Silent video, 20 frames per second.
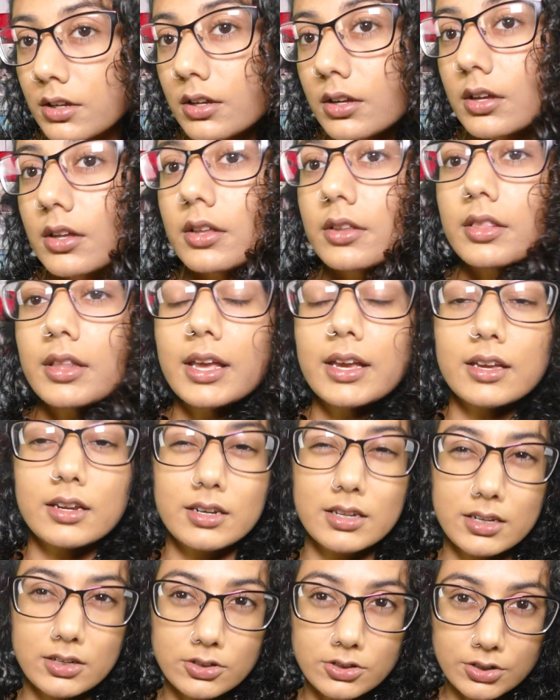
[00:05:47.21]
like an
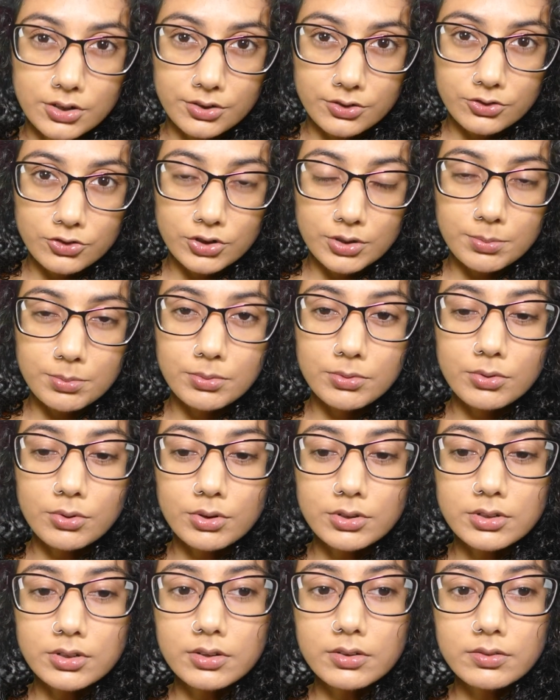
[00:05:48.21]
internship
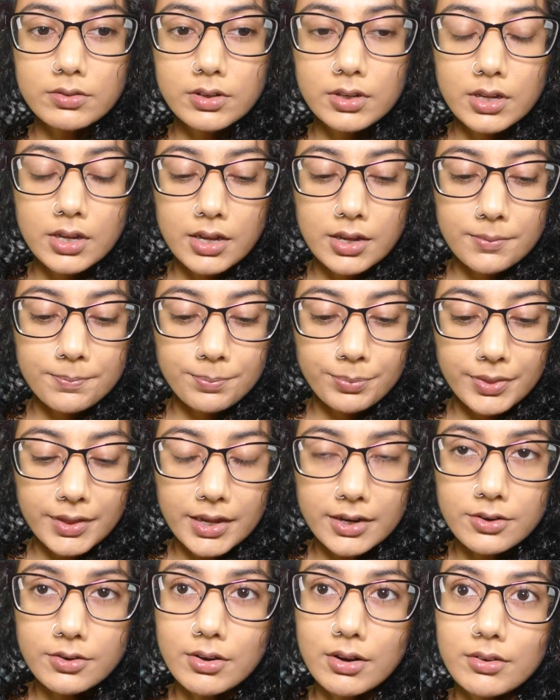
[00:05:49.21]
sort of,
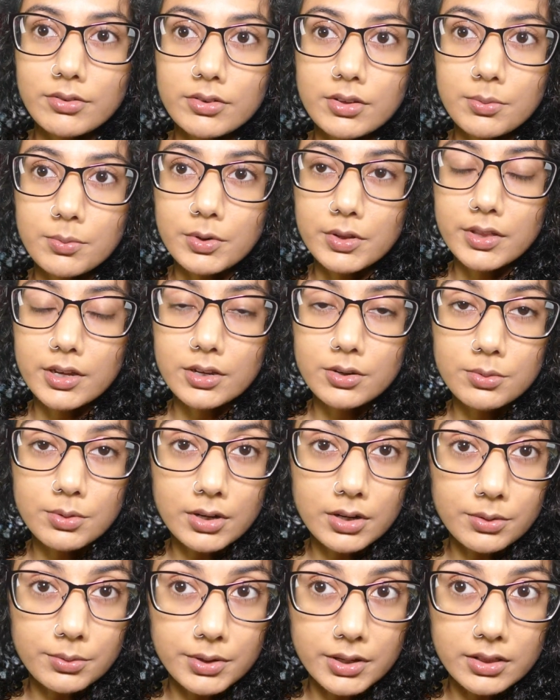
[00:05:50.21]
and you have someone that you
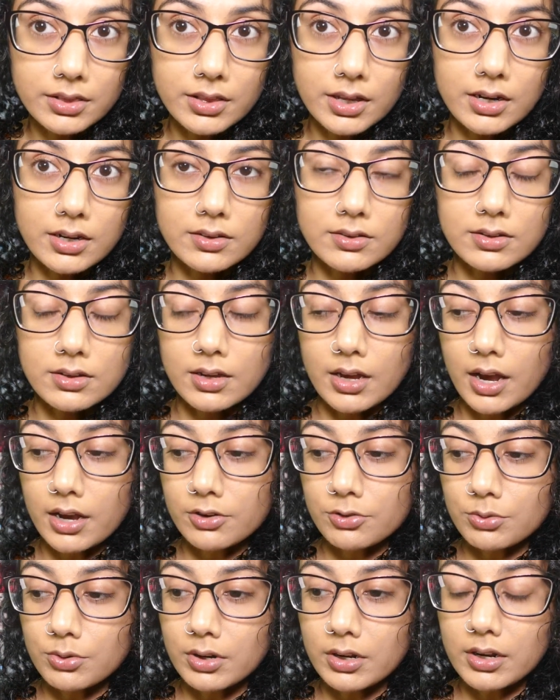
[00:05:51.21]
work with that is an
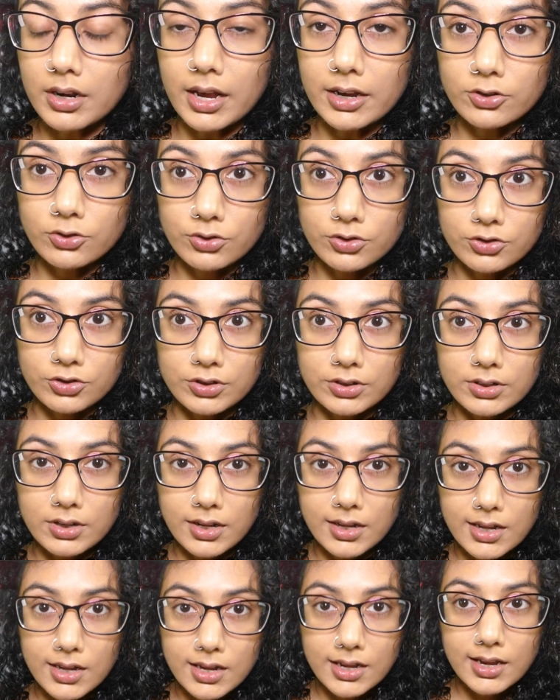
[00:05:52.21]
actual electrician,
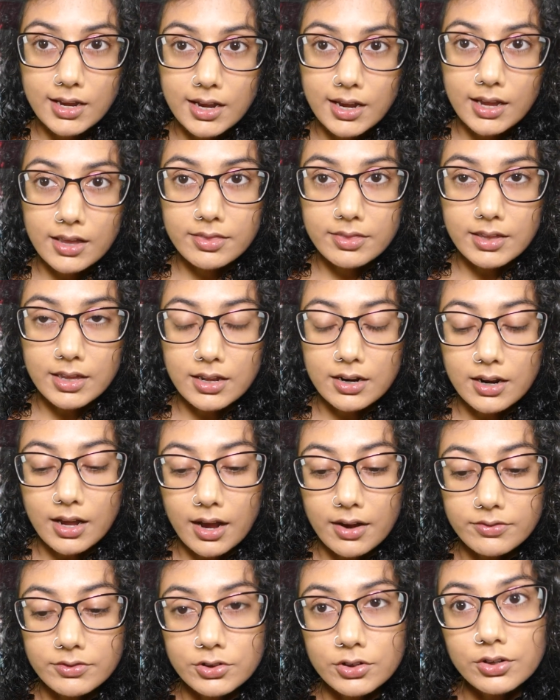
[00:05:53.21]
and then
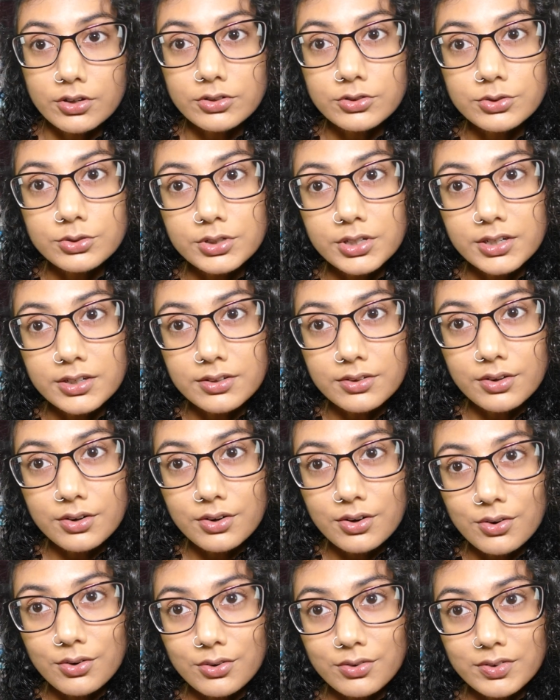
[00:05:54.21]
after your 2 years
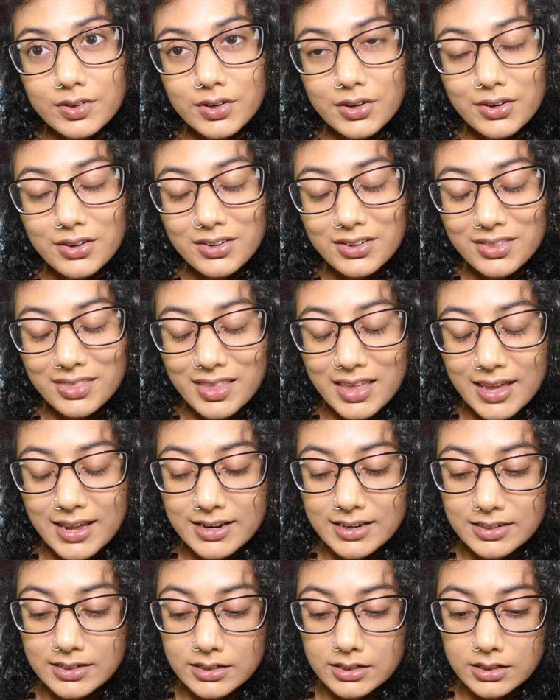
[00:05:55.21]
are over,
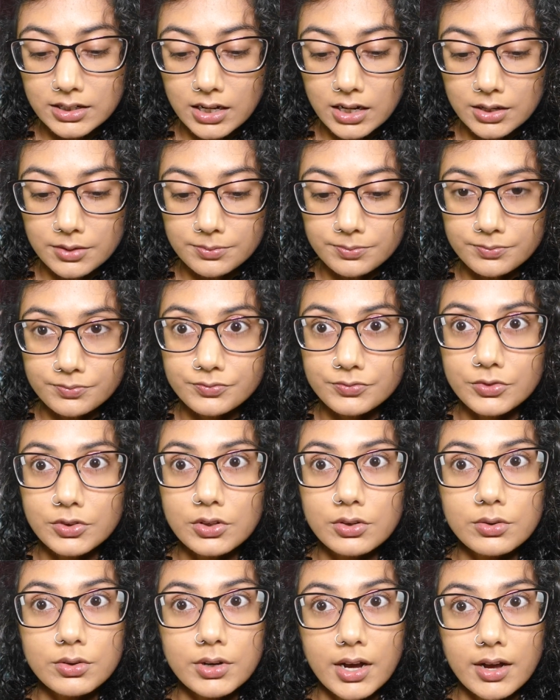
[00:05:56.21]
then
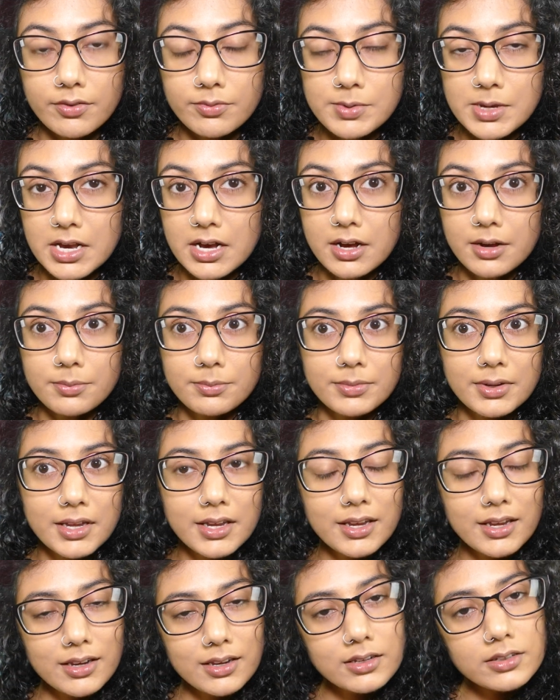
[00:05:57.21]
you have become
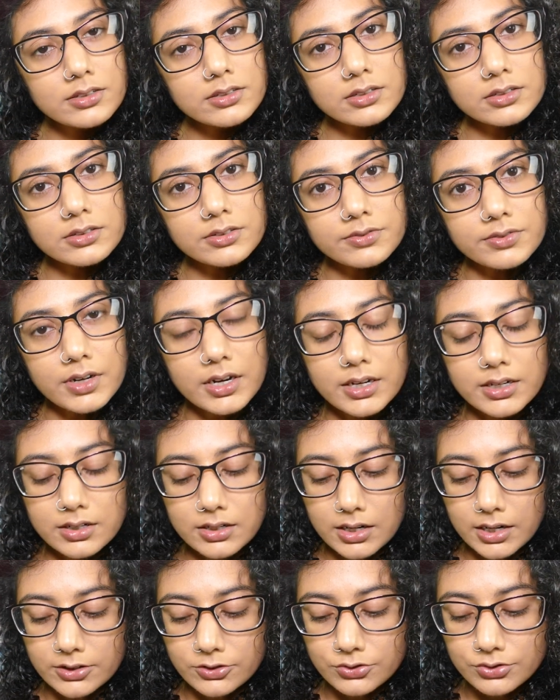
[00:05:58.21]
certified
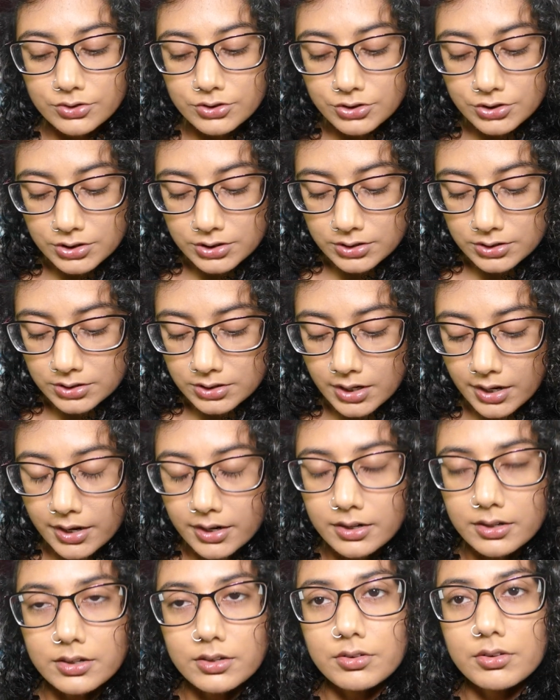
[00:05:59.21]
electrician,
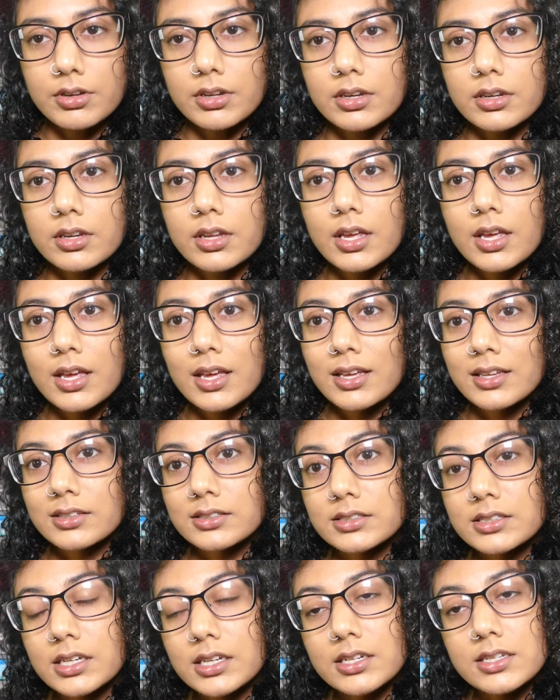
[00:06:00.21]
and you can
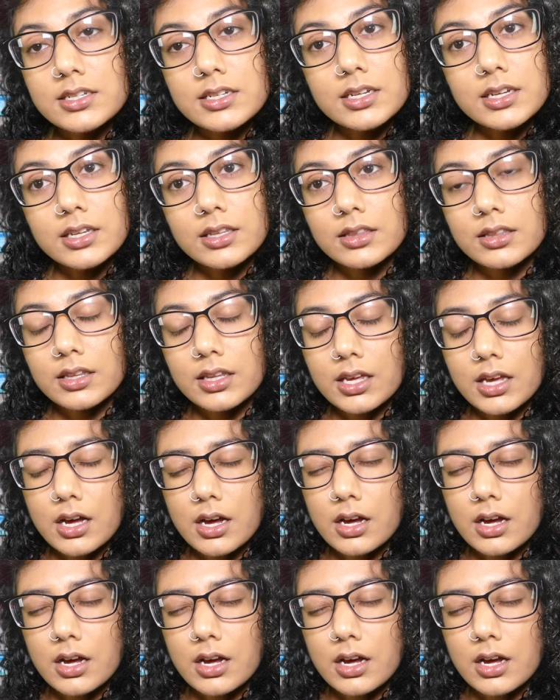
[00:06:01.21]
get in the